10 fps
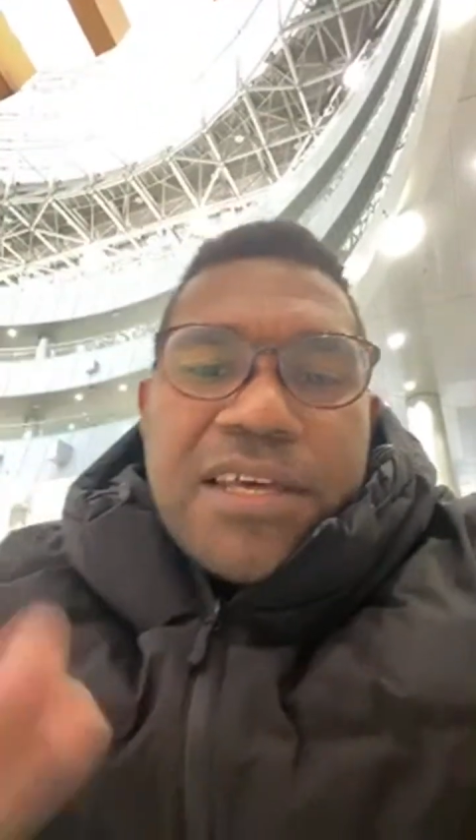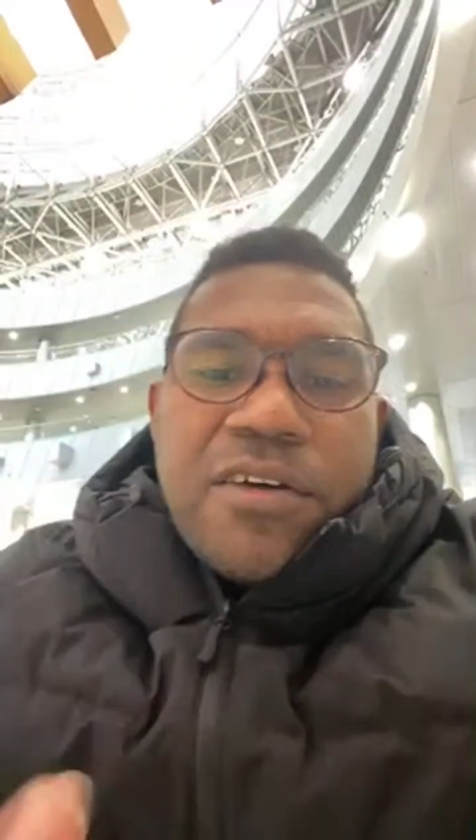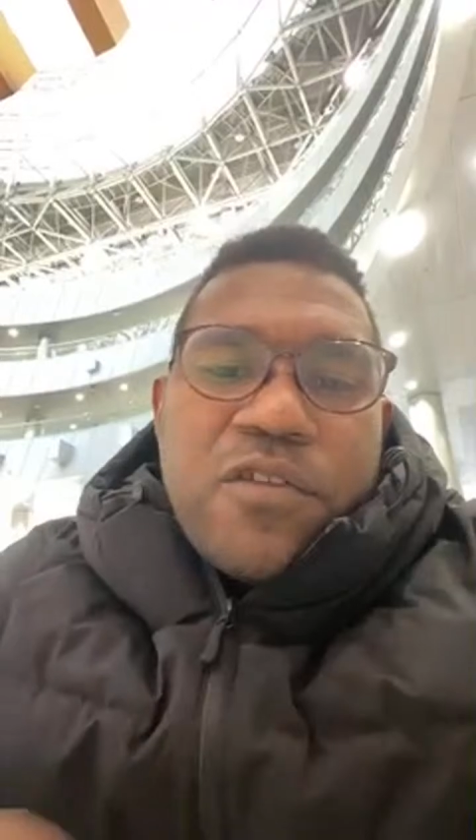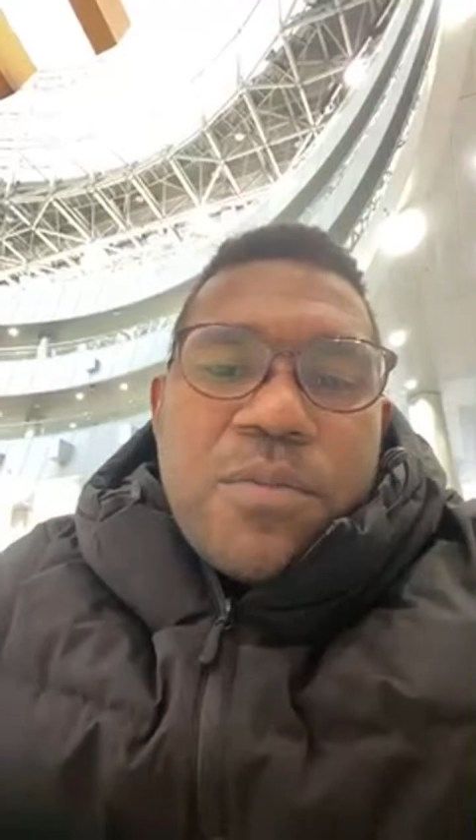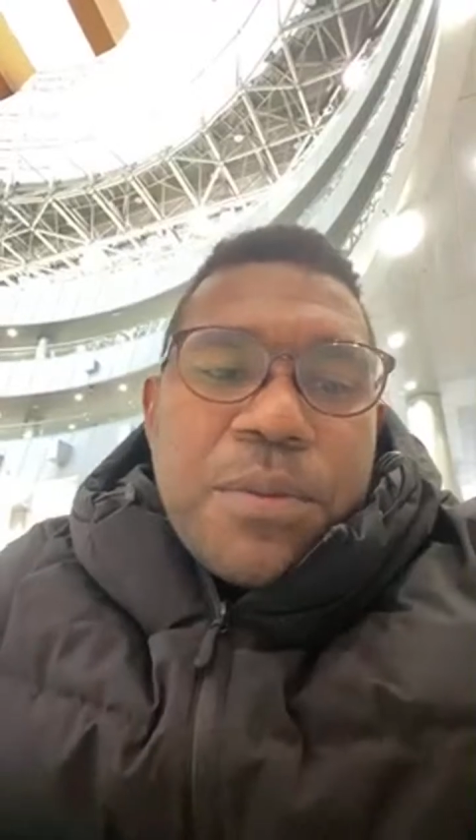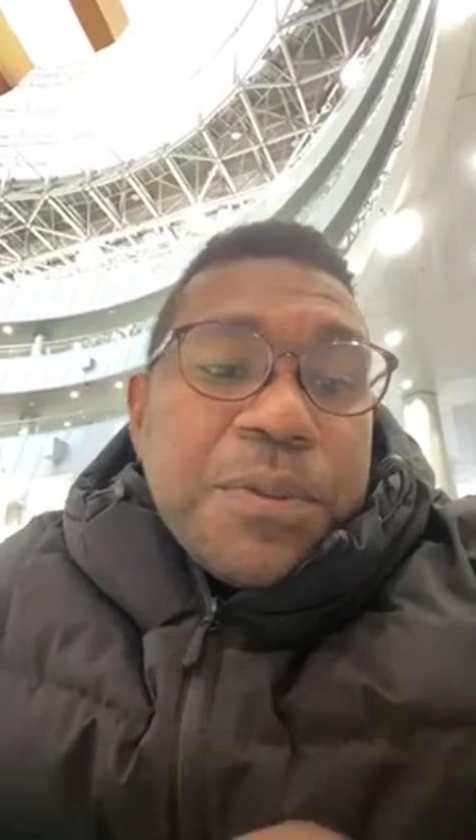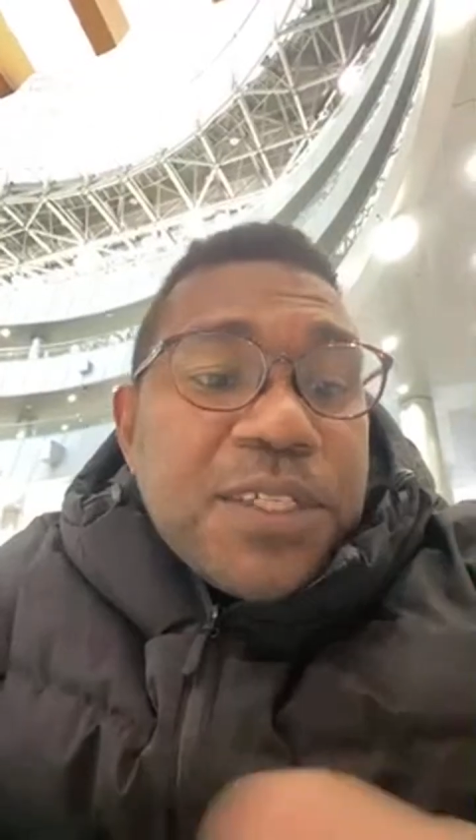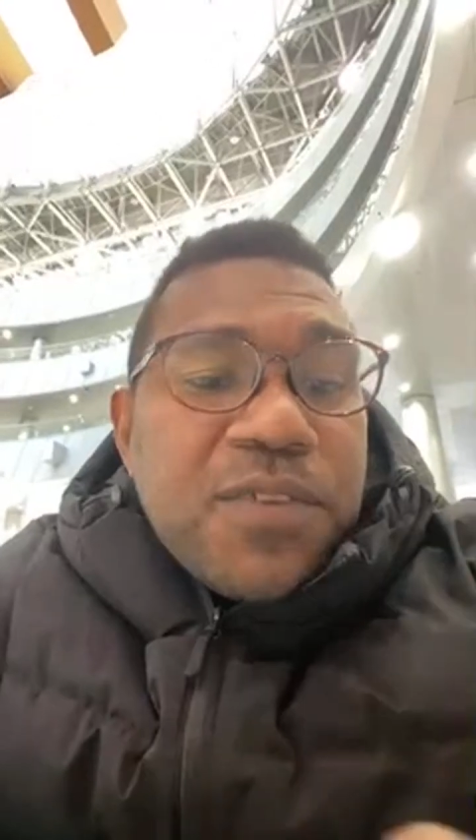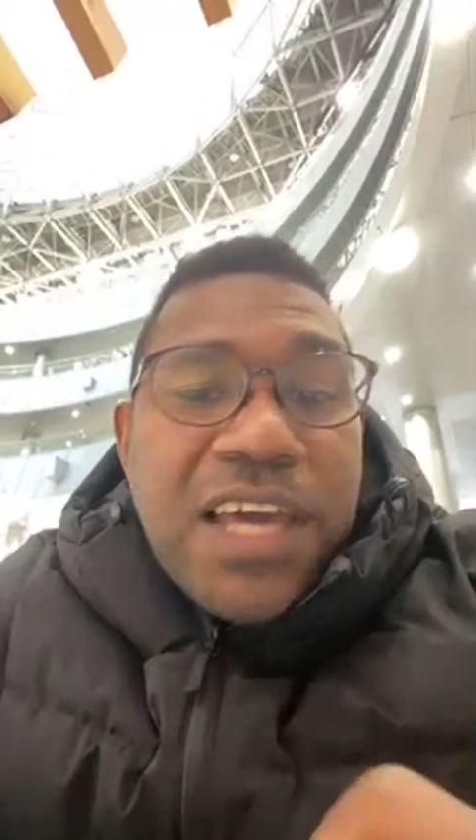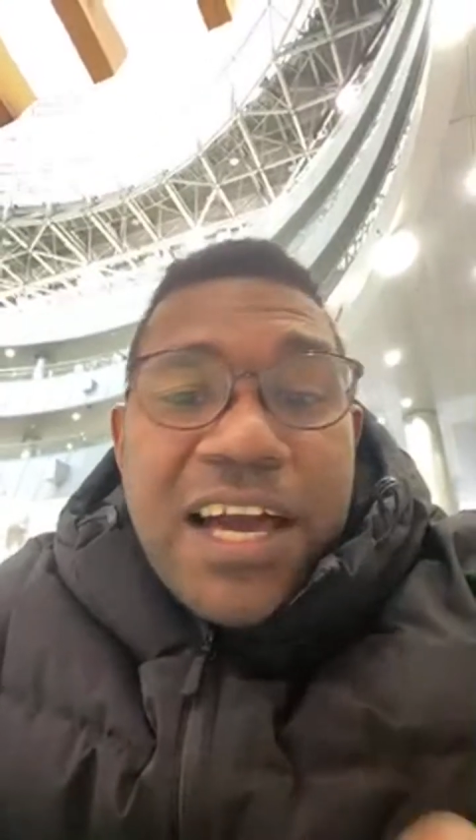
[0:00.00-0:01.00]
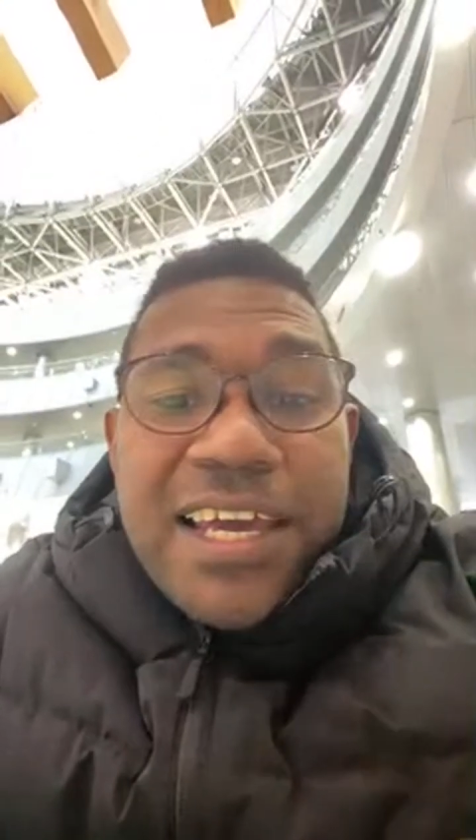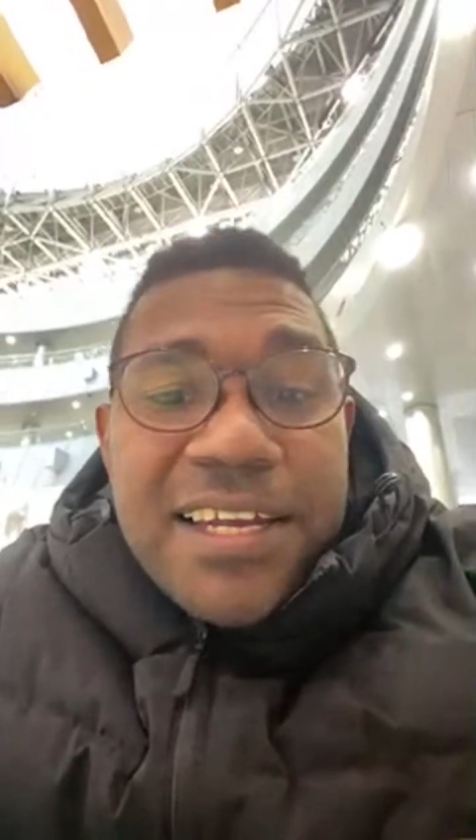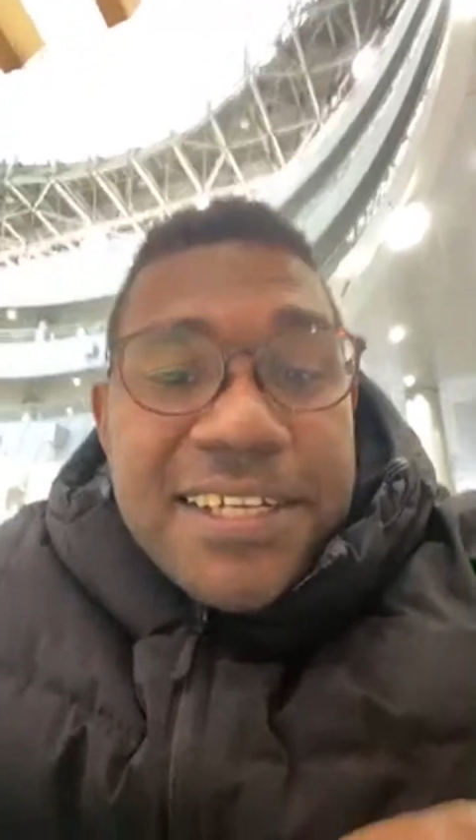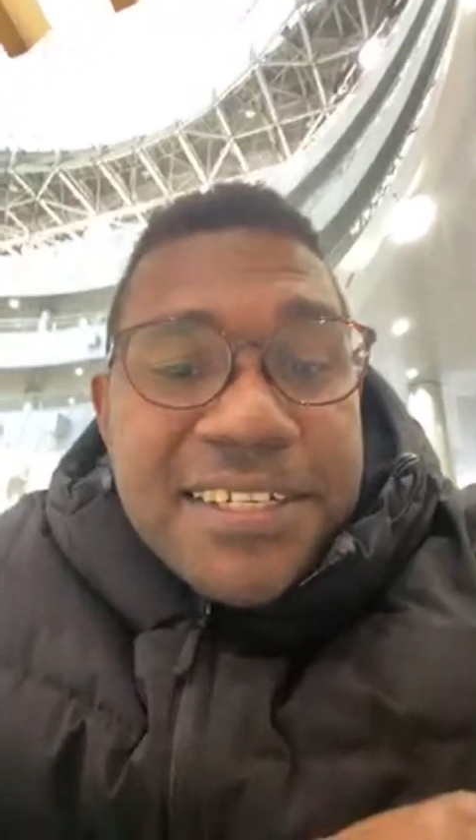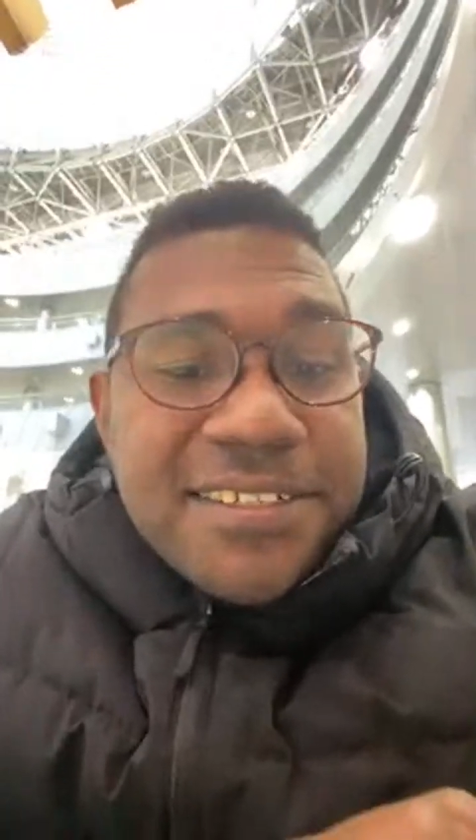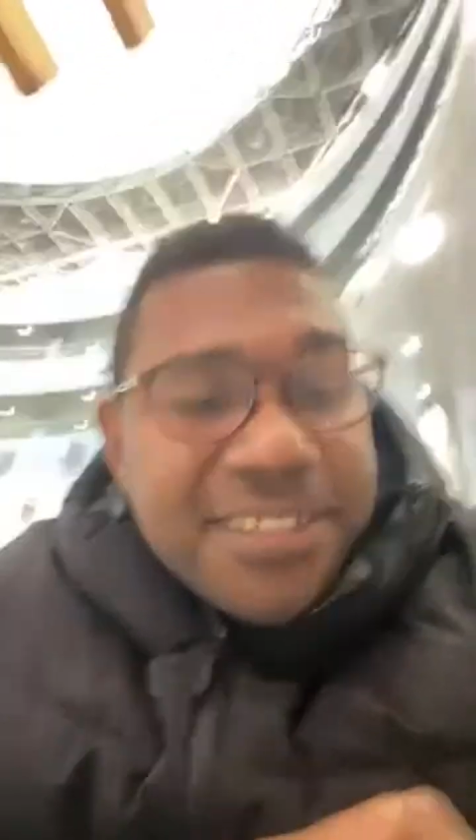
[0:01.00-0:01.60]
from the Pacific Island,